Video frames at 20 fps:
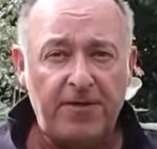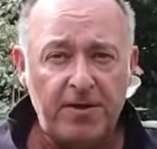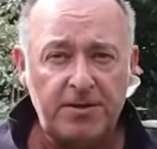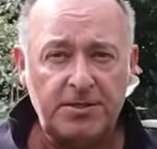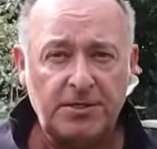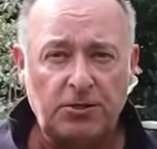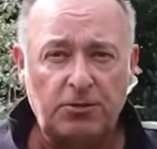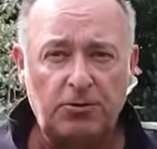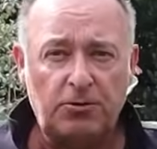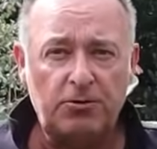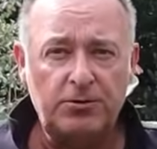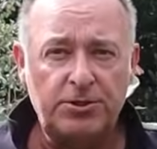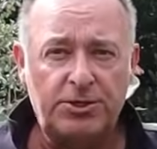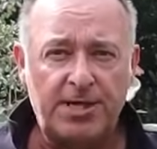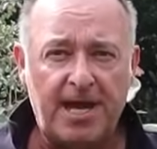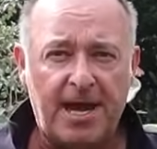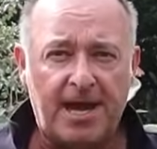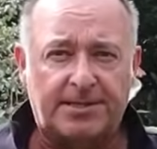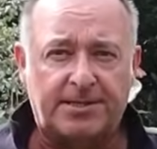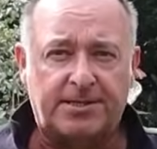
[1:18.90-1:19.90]
first
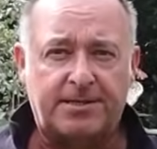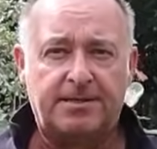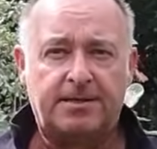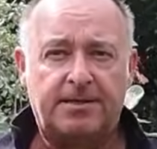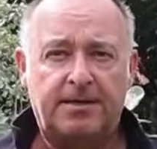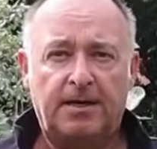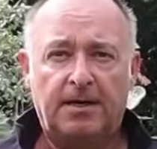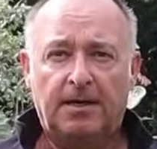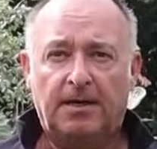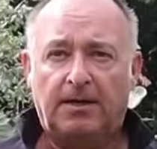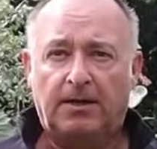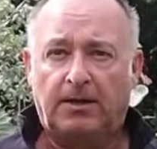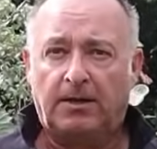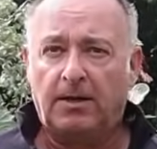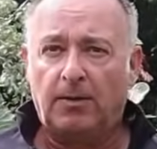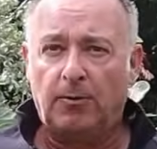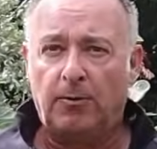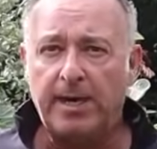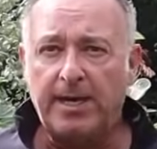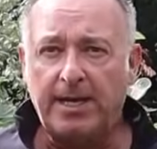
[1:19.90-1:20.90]
courgette,
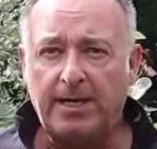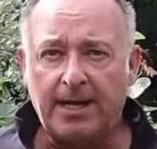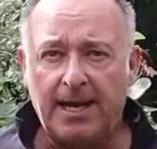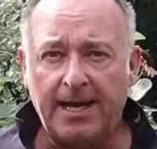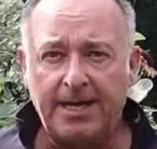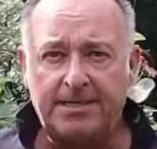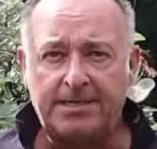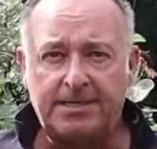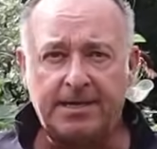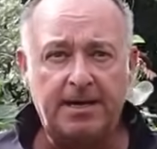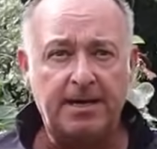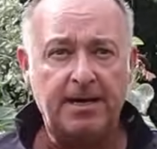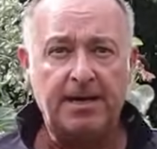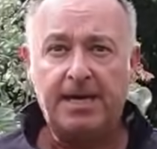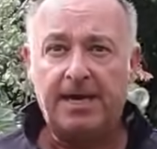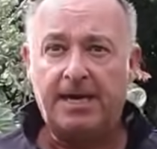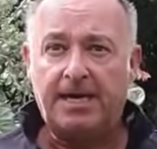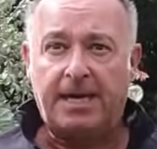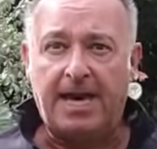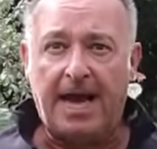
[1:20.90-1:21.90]
and a week later
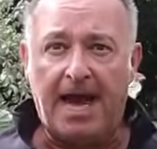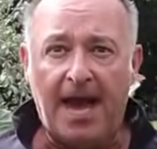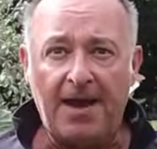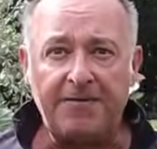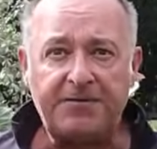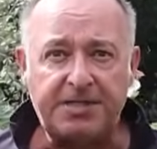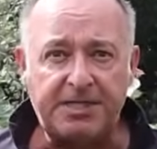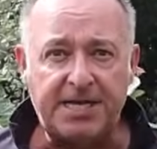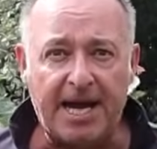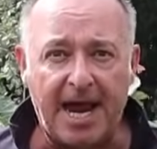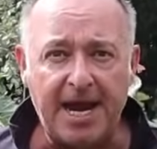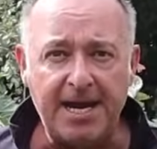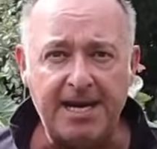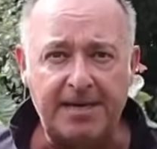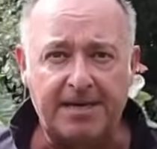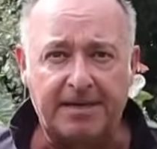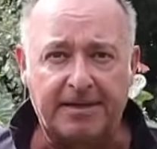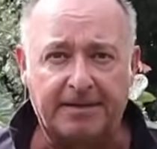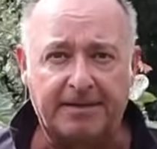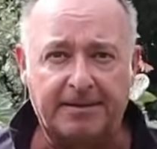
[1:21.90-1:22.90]
you have
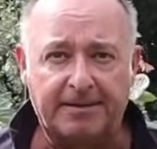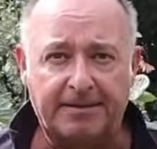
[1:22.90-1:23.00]
10.